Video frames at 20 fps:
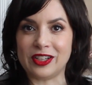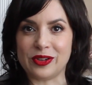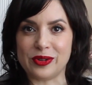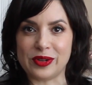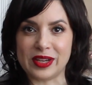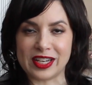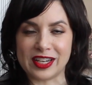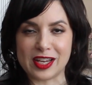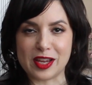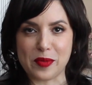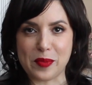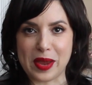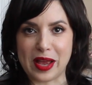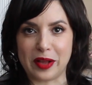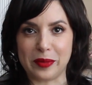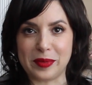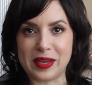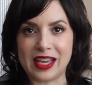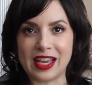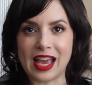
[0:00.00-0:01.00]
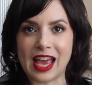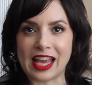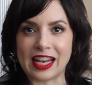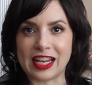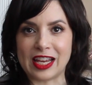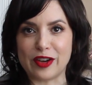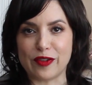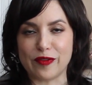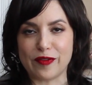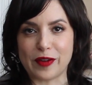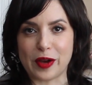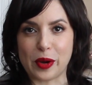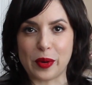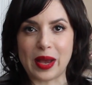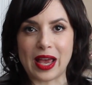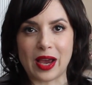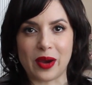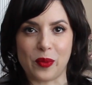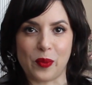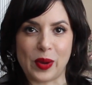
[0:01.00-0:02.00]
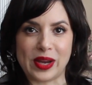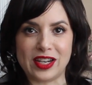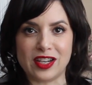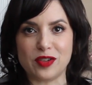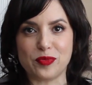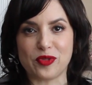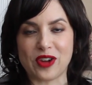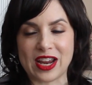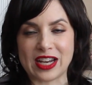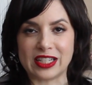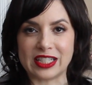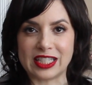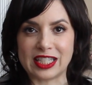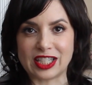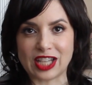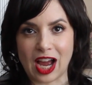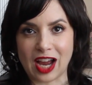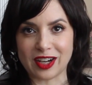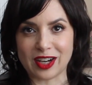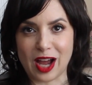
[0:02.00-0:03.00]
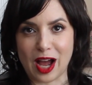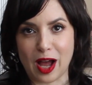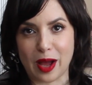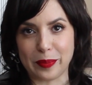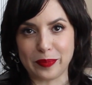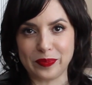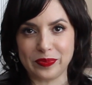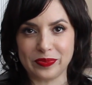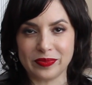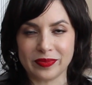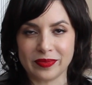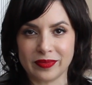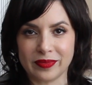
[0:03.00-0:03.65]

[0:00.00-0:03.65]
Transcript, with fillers: you can email me at info at wendybrandes.com.